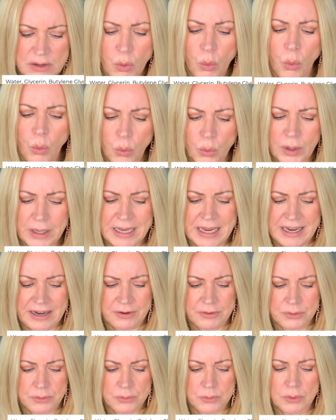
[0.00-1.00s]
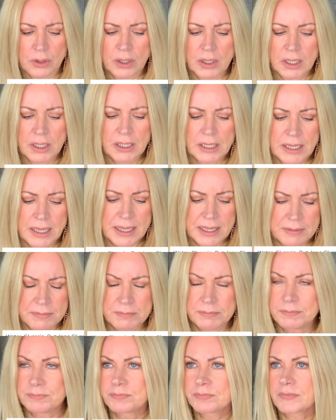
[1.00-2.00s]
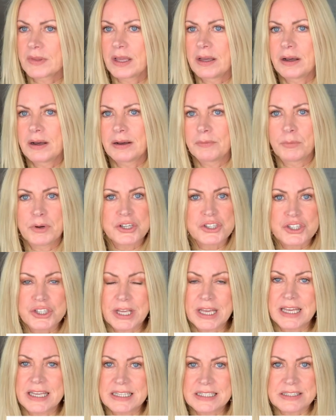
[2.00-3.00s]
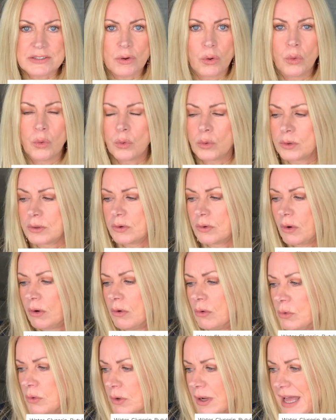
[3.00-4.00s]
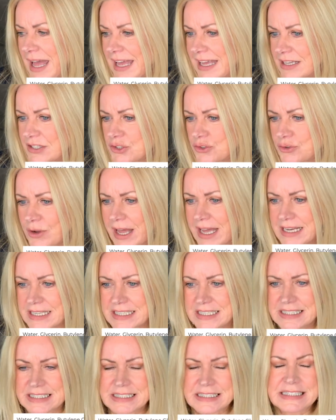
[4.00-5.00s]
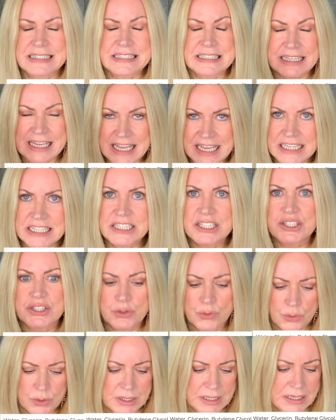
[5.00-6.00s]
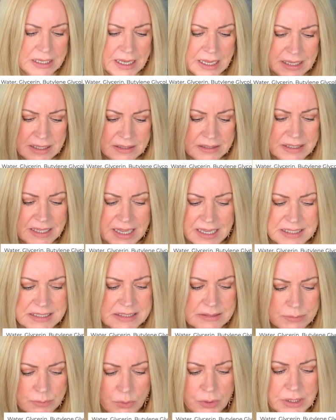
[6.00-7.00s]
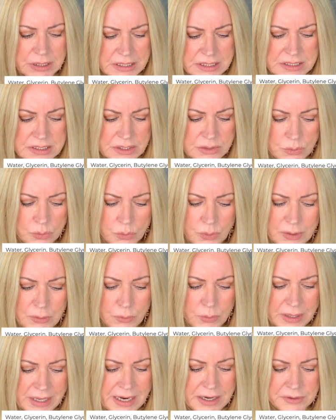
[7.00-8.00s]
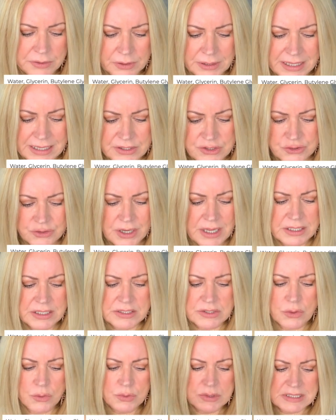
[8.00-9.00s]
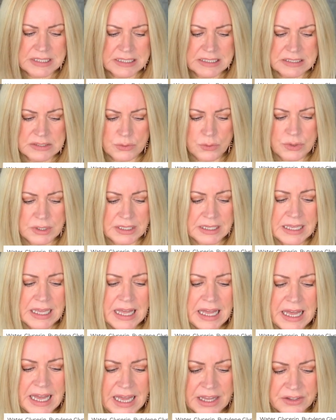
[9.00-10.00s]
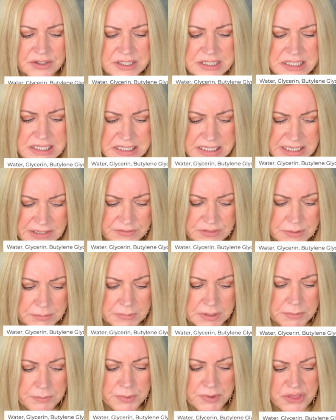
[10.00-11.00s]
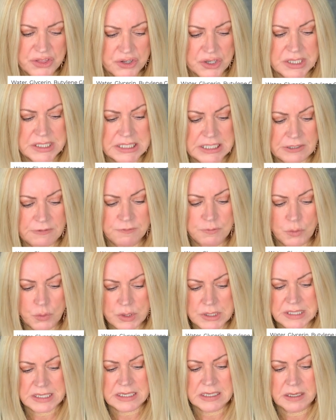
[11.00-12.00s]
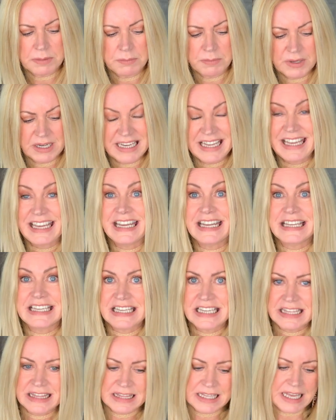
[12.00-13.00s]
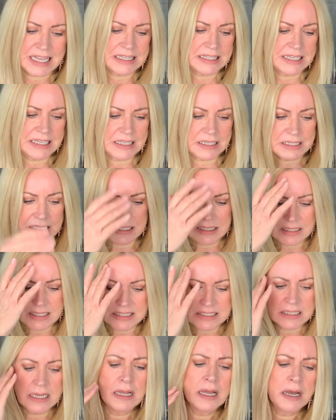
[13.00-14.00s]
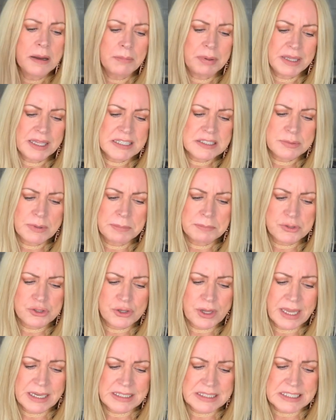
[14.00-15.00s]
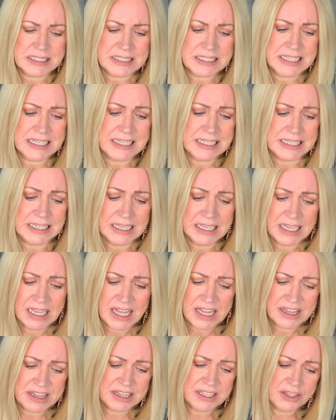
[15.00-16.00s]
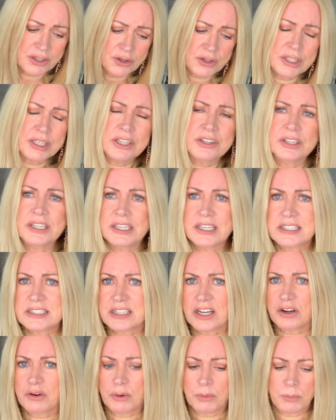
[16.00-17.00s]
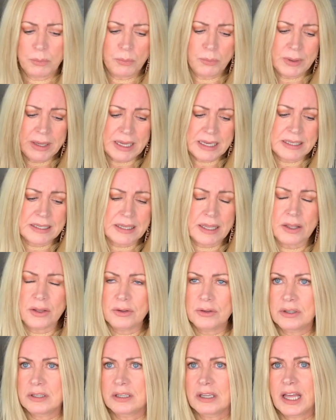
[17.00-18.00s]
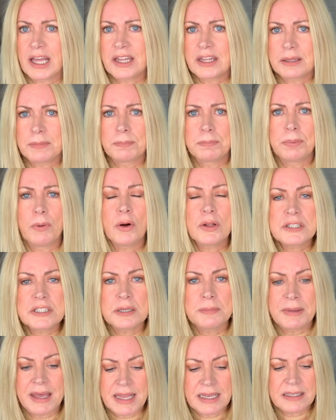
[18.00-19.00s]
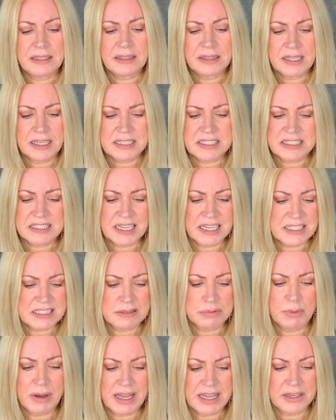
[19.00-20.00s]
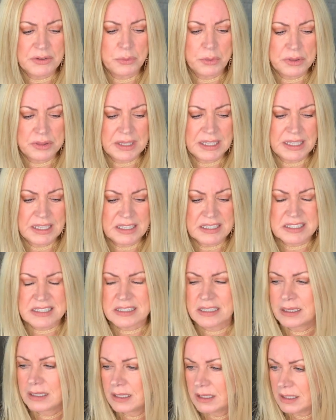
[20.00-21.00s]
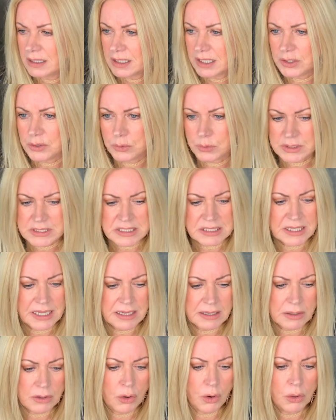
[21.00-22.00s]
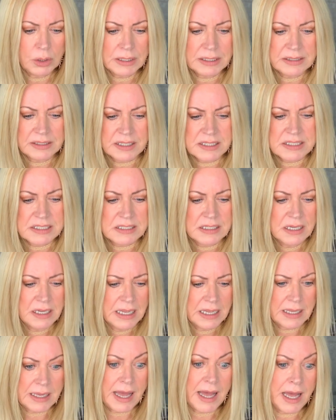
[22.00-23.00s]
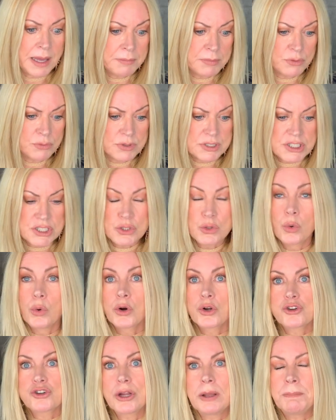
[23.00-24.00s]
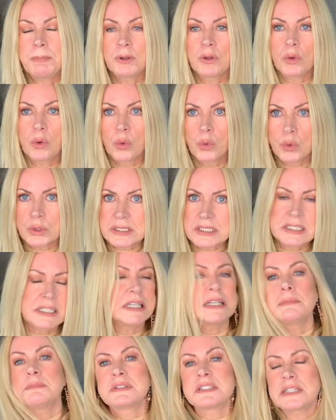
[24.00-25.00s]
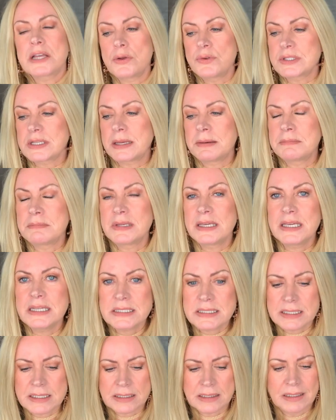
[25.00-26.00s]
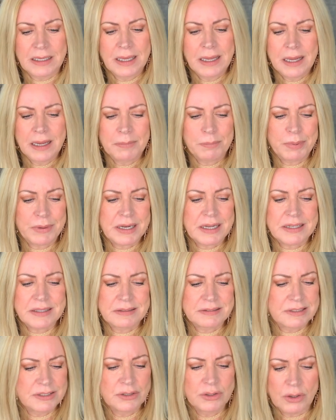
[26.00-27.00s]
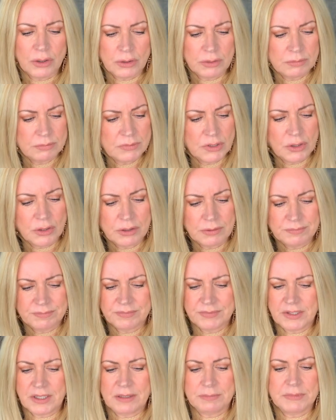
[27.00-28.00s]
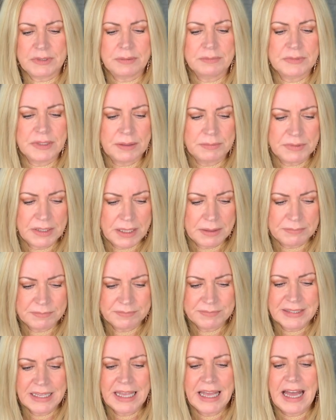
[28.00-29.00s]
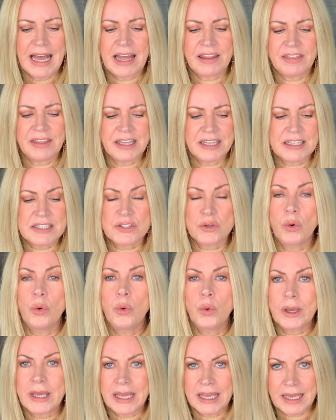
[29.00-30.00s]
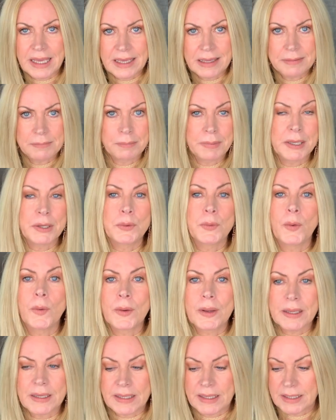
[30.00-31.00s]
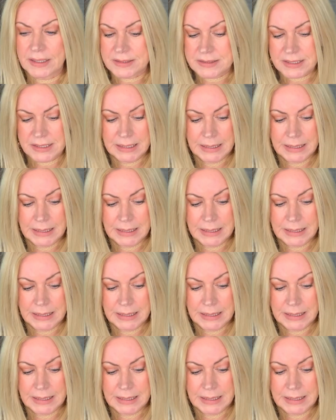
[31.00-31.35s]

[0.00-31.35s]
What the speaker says: Oat Kernel, which is oat extract is skin soothing, and that's what you need to know. Oat kernel extract is all skin soothing, and there's three of them, number 13, 14, number 18th in the ingredient list. But that's what I'm trying to say. The good ingredients are way down at the bottom end of this. That's why I don't think it's, you know, it's like calling this Calm and Restore Triple Oat Serum sounds amazing, but no. I think it's okay, but not great.